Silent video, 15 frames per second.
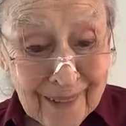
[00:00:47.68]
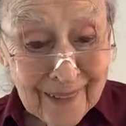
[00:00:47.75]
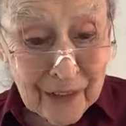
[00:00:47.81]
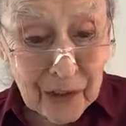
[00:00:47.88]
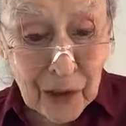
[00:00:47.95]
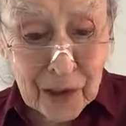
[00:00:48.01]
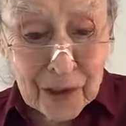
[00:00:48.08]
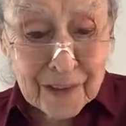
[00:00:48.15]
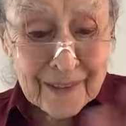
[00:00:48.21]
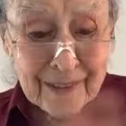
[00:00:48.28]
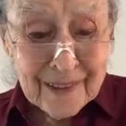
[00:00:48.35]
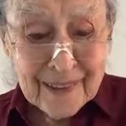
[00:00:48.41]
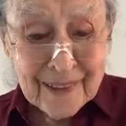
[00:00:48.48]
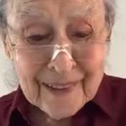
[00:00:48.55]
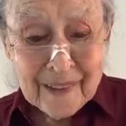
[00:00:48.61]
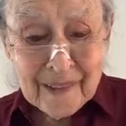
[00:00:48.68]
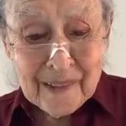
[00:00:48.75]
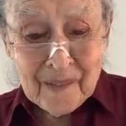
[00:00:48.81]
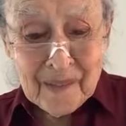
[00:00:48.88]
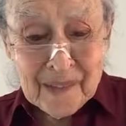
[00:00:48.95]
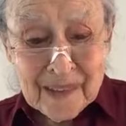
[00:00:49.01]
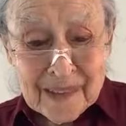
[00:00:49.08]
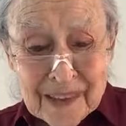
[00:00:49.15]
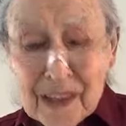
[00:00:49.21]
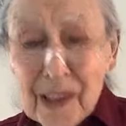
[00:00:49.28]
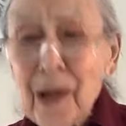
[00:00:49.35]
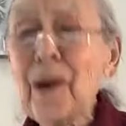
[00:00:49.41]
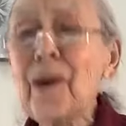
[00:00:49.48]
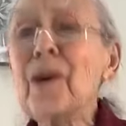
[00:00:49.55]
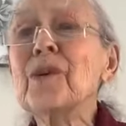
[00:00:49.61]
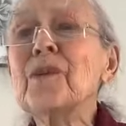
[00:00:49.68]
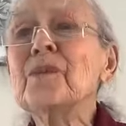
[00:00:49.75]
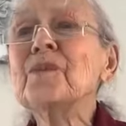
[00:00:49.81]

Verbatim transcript: Good. So,